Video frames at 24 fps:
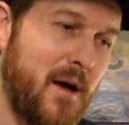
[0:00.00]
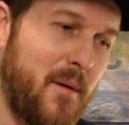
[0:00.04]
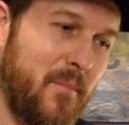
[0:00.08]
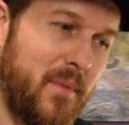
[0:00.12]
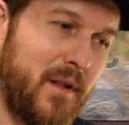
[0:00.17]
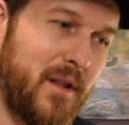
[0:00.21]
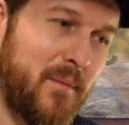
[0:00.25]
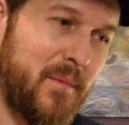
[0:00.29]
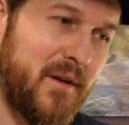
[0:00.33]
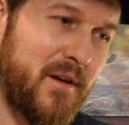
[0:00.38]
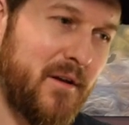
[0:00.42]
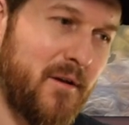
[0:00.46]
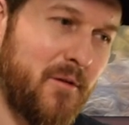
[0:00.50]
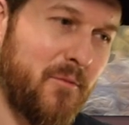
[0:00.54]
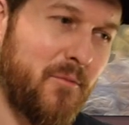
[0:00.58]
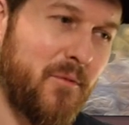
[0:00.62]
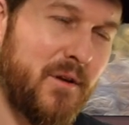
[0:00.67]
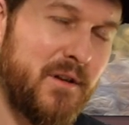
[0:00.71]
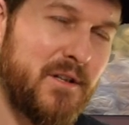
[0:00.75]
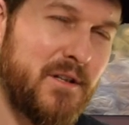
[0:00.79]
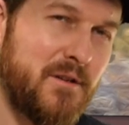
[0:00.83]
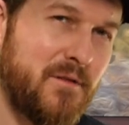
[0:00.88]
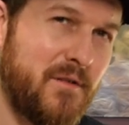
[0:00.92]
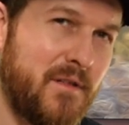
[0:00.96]
But let me know,
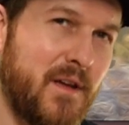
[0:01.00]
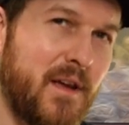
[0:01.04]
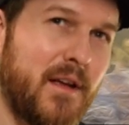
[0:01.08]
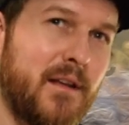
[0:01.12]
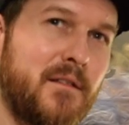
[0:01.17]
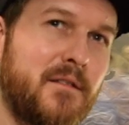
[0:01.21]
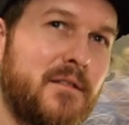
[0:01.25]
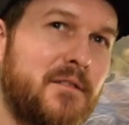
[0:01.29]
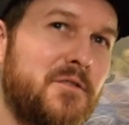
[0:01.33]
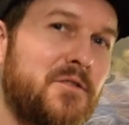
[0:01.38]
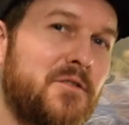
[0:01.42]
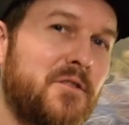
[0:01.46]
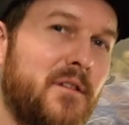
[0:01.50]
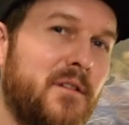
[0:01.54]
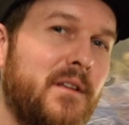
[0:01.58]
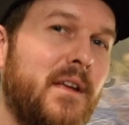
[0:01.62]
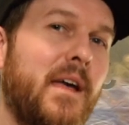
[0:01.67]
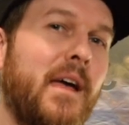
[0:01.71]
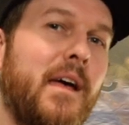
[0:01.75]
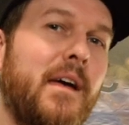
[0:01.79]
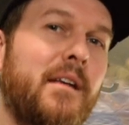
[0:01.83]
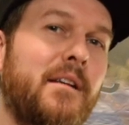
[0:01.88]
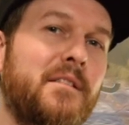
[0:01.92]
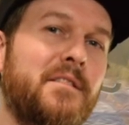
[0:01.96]
what do you think? Should
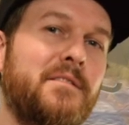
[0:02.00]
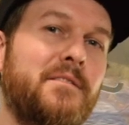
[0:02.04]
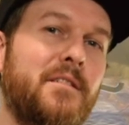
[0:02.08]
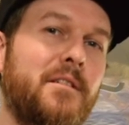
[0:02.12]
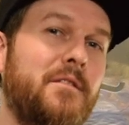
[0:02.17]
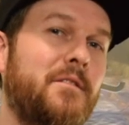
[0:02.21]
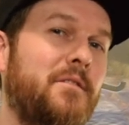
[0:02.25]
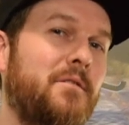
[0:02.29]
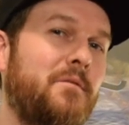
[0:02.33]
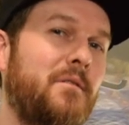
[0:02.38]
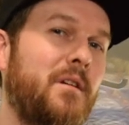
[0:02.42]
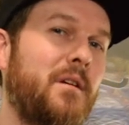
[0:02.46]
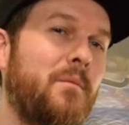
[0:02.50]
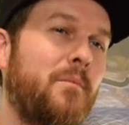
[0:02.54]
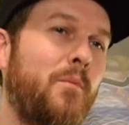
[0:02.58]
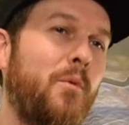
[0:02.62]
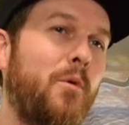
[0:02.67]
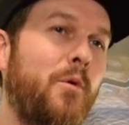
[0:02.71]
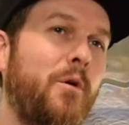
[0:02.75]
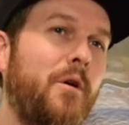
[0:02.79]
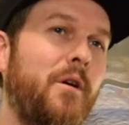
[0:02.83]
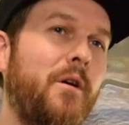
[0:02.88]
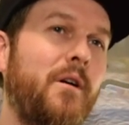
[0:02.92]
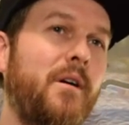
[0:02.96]
Canada start doing
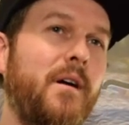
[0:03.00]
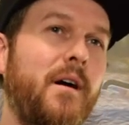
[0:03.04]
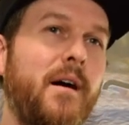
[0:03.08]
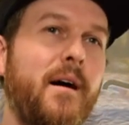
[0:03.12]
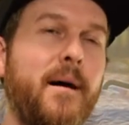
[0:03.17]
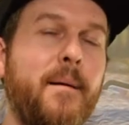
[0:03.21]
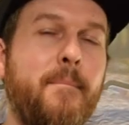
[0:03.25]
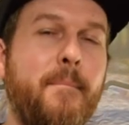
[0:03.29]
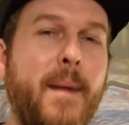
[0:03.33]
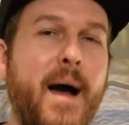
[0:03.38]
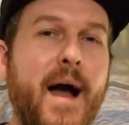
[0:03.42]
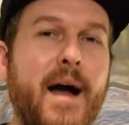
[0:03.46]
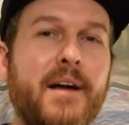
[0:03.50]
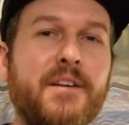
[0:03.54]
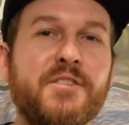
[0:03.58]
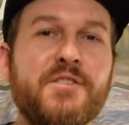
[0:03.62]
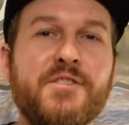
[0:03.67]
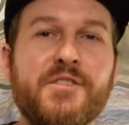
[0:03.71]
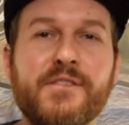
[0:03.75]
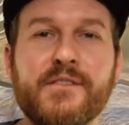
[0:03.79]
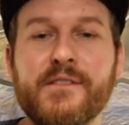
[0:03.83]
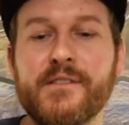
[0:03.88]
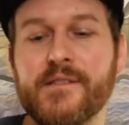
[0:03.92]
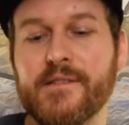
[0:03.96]
more uh,
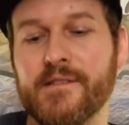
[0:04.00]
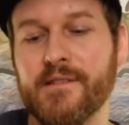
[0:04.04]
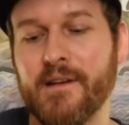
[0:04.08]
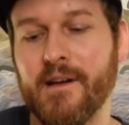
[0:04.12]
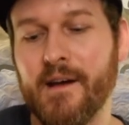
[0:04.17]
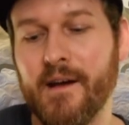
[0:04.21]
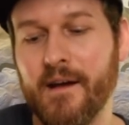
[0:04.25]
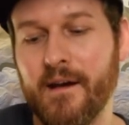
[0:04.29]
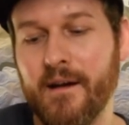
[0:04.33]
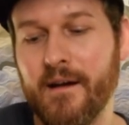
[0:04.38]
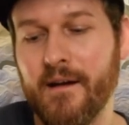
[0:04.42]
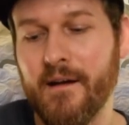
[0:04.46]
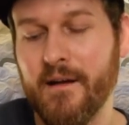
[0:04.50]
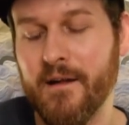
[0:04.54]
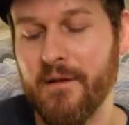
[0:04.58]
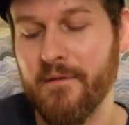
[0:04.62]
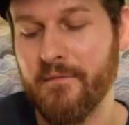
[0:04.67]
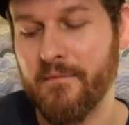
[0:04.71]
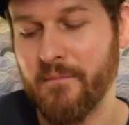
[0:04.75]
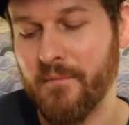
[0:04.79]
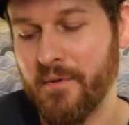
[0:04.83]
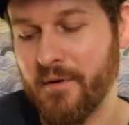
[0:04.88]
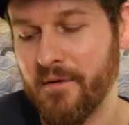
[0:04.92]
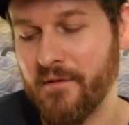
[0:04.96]
mashes uh,
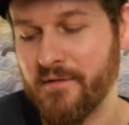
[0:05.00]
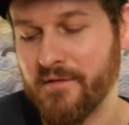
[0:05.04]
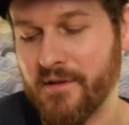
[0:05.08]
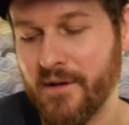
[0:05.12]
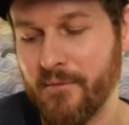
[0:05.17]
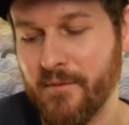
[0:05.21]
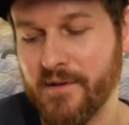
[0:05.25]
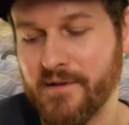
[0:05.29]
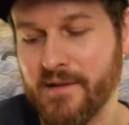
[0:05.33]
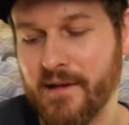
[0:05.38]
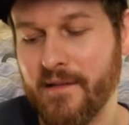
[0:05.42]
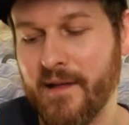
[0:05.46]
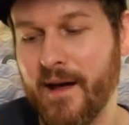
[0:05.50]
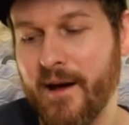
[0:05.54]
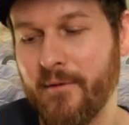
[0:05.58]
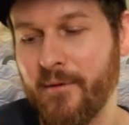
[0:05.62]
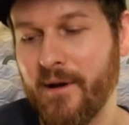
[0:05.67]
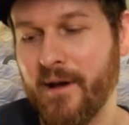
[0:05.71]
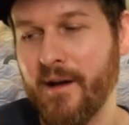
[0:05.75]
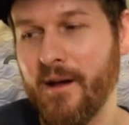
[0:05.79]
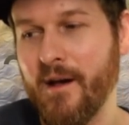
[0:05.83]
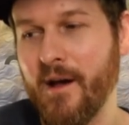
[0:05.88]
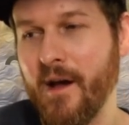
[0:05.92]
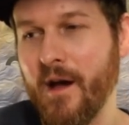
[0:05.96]
and producing whiskey that
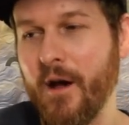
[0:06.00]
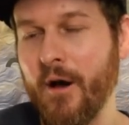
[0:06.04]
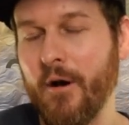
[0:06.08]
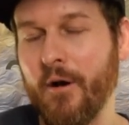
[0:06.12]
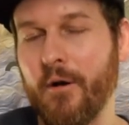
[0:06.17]
way?